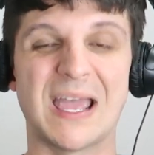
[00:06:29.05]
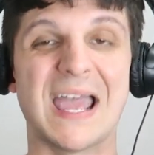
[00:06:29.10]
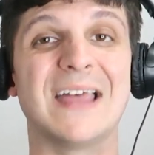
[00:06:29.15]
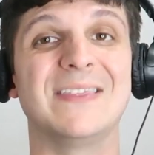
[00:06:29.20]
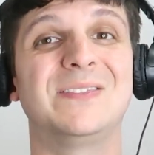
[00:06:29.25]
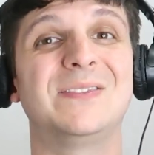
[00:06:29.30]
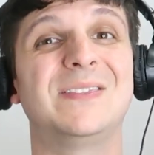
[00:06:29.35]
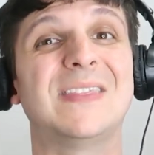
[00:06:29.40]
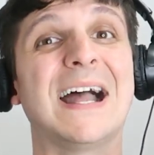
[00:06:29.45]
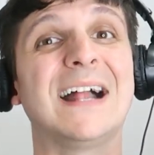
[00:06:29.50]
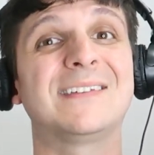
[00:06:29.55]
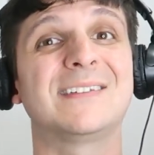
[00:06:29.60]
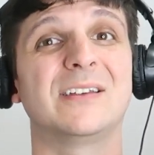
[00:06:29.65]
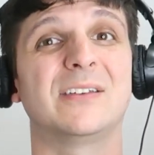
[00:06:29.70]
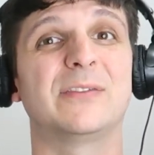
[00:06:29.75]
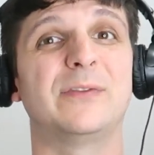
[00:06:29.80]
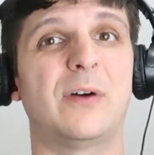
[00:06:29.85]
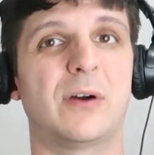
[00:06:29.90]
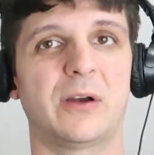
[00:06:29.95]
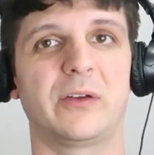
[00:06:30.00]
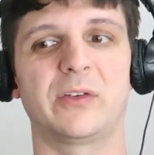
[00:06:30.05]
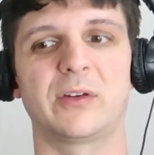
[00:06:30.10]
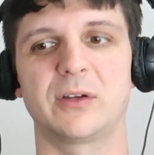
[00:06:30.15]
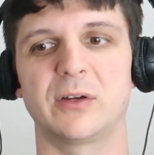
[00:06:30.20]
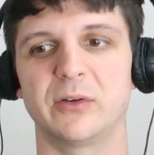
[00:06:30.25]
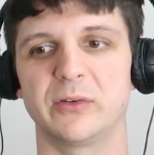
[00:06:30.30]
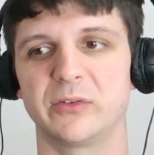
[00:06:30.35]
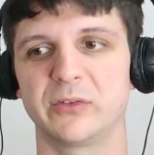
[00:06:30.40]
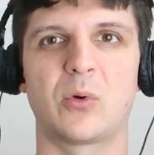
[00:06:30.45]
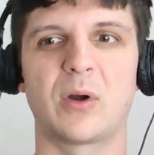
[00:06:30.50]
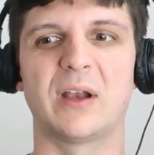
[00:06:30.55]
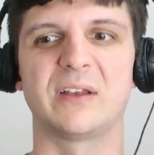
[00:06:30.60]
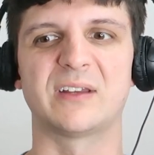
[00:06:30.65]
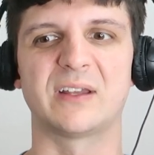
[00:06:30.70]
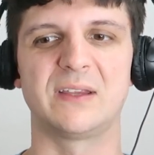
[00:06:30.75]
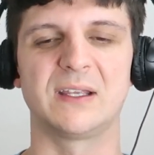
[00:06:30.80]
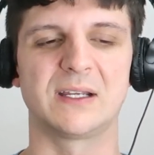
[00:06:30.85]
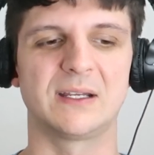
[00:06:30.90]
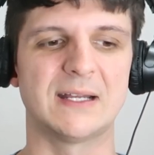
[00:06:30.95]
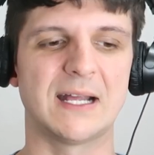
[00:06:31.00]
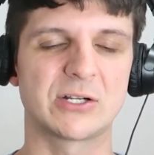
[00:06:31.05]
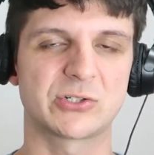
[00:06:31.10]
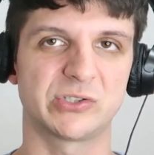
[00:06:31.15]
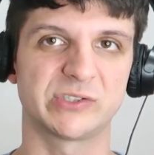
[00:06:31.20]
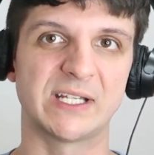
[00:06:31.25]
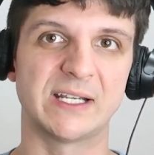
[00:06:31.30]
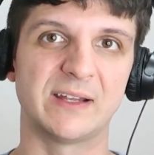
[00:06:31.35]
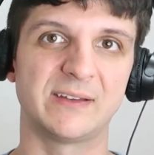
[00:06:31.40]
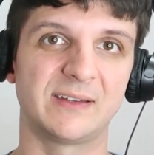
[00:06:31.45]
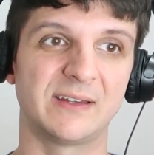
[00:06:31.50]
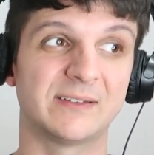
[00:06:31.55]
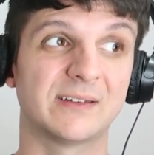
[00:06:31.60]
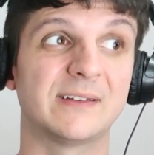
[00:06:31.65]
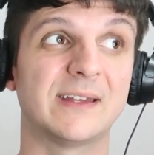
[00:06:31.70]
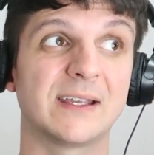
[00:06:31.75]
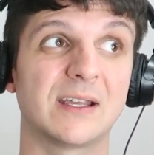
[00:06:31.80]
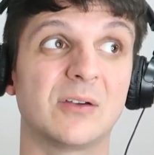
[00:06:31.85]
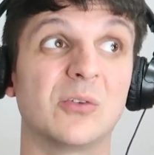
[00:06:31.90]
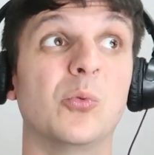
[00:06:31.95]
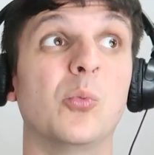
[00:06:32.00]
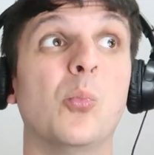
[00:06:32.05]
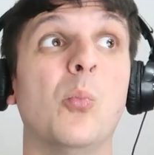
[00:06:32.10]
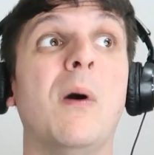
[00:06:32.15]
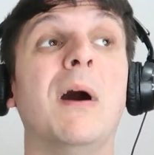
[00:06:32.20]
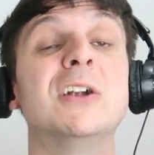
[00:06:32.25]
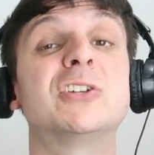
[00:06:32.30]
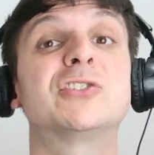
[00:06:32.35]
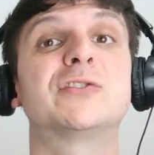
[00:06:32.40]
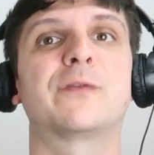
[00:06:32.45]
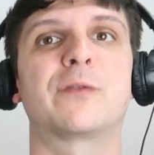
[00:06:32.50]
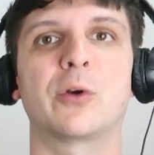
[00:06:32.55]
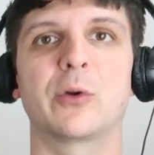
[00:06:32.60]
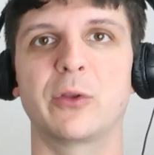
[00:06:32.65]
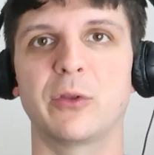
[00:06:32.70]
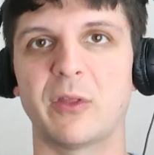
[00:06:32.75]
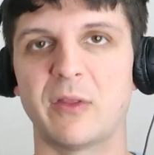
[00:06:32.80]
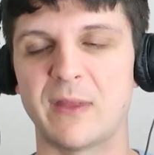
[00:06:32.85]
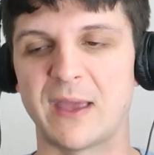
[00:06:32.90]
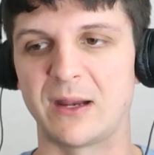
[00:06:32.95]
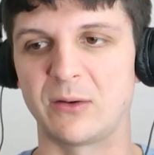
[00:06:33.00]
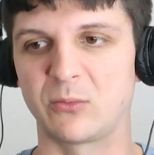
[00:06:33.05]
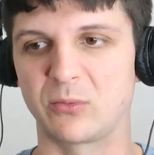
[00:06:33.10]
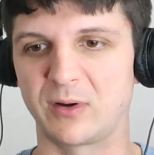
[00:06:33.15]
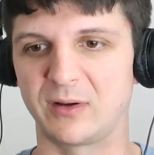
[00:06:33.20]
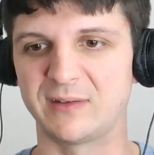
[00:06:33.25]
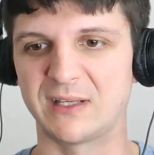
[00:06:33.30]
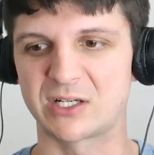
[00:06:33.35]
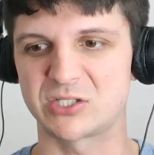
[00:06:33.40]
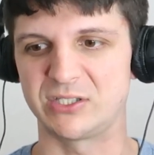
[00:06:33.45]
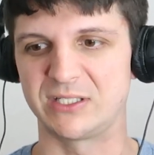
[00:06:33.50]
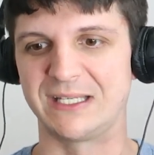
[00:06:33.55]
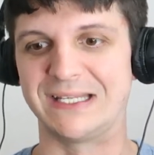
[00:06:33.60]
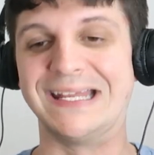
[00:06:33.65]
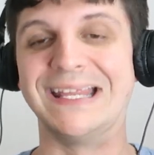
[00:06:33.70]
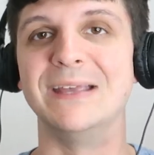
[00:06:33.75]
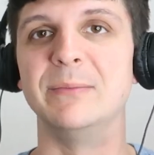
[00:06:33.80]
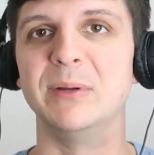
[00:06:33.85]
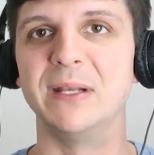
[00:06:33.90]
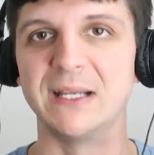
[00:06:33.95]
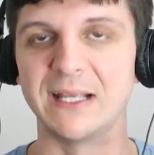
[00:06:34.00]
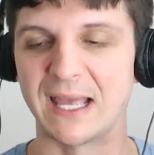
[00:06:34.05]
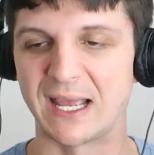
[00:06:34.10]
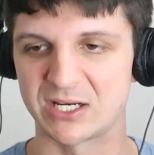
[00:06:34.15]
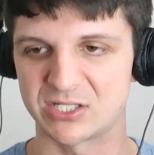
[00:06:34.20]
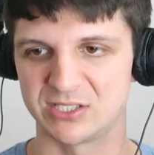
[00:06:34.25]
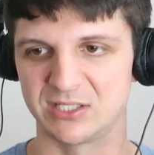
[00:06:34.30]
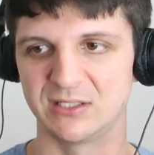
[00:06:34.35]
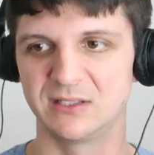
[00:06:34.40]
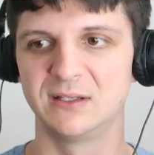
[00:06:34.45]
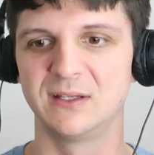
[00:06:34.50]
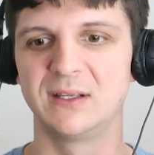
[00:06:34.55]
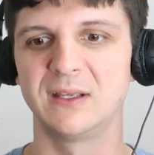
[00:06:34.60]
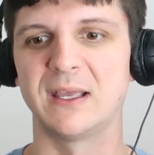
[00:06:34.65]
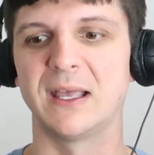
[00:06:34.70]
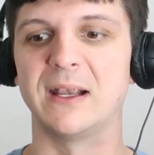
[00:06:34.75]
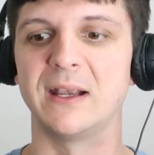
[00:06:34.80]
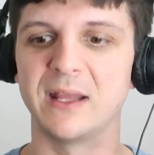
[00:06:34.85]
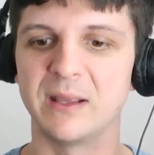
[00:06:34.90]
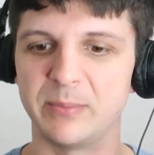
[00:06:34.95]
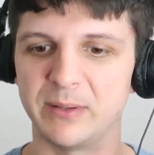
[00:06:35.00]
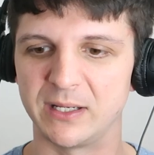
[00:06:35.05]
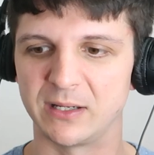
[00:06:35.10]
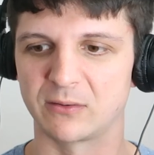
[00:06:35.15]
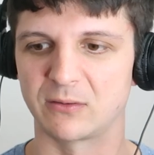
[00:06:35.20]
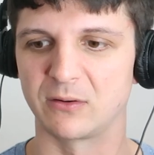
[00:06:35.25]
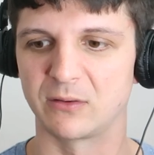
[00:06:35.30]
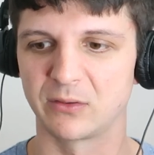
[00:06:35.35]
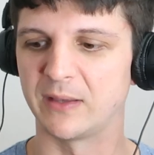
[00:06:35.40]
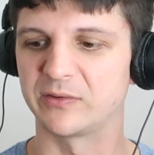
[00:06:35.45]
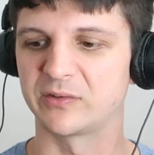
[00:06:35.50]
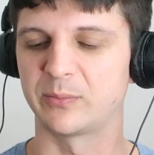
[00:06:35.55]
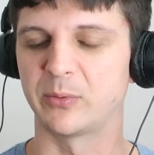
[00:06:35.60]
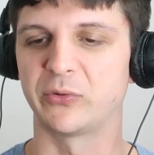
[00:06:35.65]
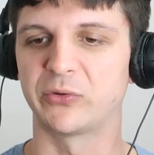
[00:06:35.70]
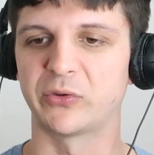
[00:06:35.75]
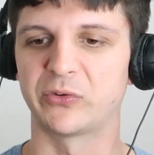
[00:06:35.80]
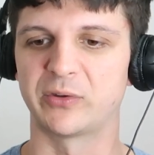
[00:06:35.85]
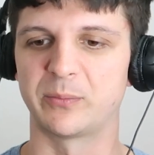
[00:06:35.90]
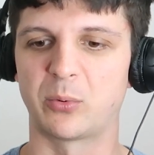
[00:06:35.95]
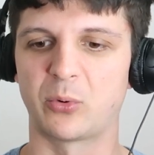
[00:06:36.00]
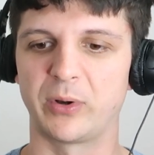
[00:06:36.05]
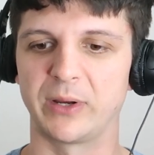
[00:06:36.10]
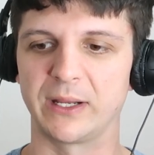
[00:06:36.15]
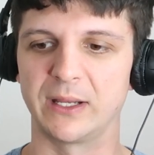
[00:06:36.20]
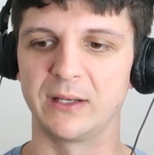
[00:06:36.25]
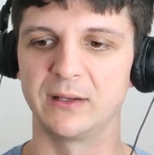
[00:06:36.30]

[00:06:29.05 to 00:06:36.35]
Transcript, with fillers: And that's as far as it goes. Whereas I think a natural tendency is to take it much further than that, where it's actually inhibiting action and inhibiting growth as opposed to supporting